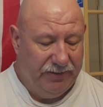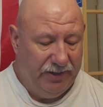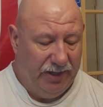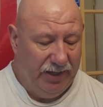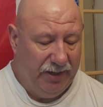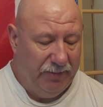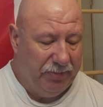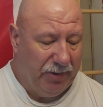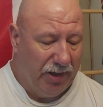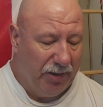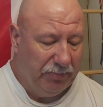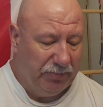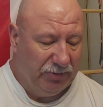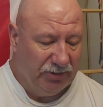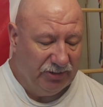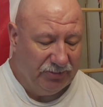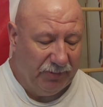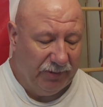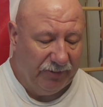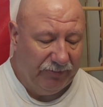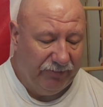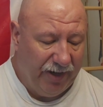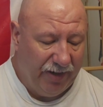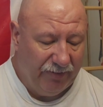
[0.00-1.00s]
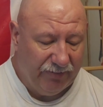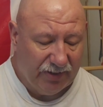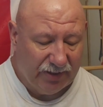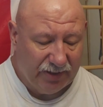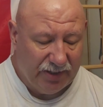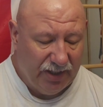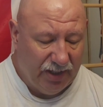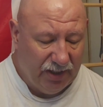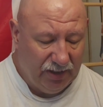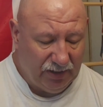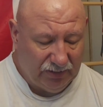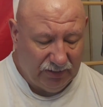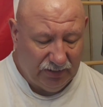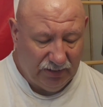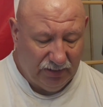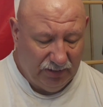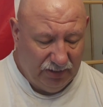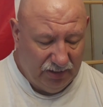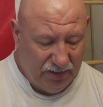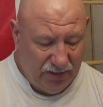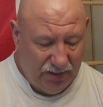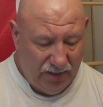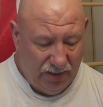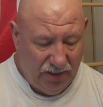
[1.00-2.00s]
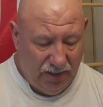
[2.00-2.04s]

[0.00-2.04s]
I tell you, purple's my favorite color.